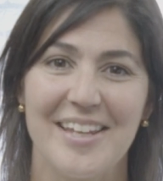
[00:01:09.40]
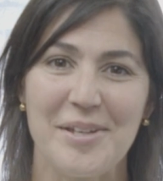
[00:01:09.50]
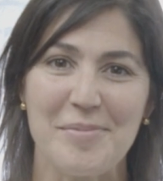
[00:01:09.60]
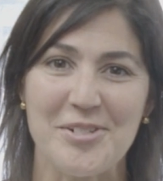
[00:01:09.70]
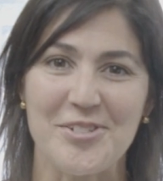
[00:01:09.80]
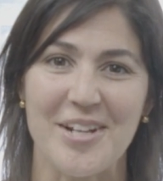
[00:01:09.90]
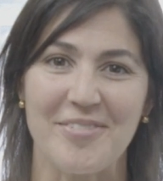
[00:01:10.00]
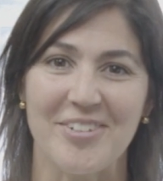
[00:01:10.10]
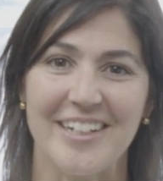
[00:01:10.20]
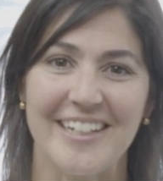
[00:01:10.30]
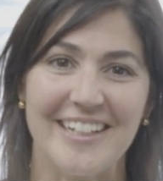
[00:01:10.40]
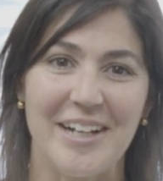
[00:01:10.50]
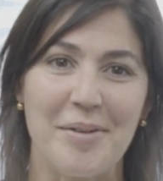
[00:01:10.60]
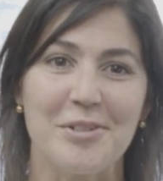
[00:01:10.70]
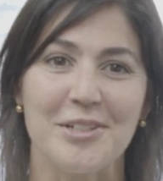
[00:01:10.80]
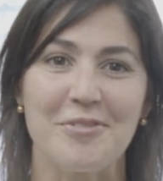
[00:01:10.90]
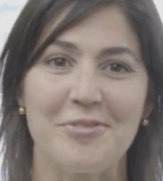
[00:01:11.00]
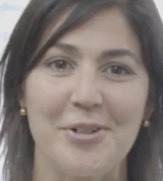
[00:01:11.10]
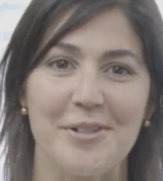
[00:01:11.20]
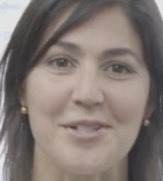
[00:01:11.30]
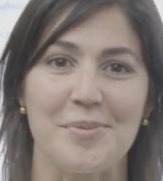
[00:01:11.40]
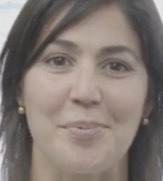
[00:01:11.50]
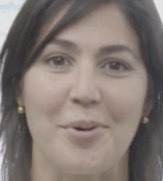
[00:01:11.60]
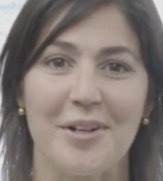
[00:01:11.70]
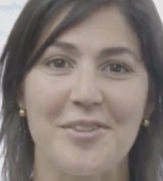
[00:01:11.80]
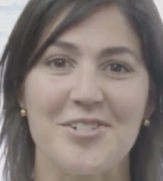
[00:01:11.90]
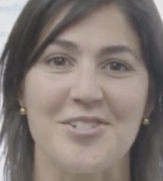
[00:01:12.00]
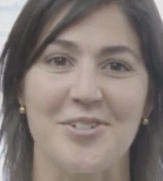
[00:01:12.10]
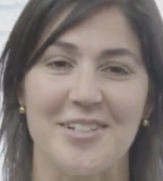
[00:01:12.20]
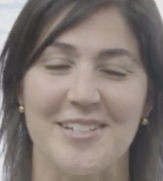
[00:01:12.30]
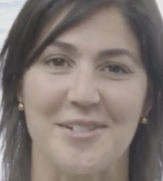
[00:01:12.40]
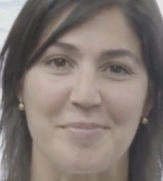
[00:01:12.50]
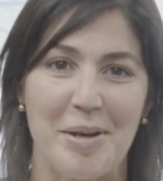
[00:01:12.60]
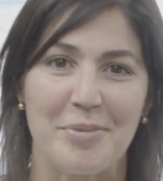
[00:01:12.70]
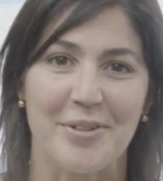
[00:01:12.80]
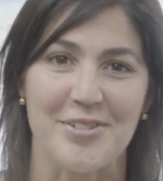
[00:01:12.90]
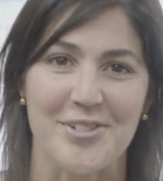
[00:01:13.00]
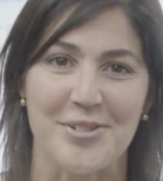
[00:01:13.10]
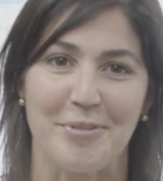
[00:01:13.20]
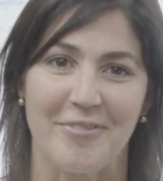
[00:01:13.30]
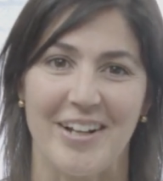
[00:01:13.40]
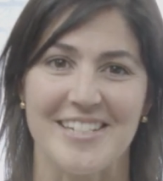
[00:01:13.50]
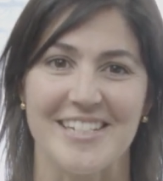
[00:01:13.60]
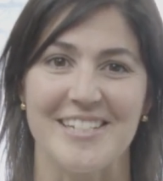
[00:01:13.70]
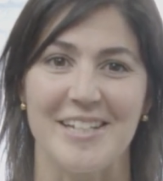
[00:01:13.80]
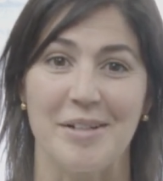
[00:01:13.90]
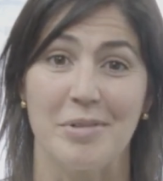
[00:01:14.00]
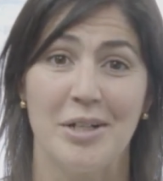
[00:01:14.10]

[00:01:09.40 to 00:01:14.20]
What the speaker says: Thank you, Mr. Cheverini. I'm looking forward to supporting the students as a member of the supervising team.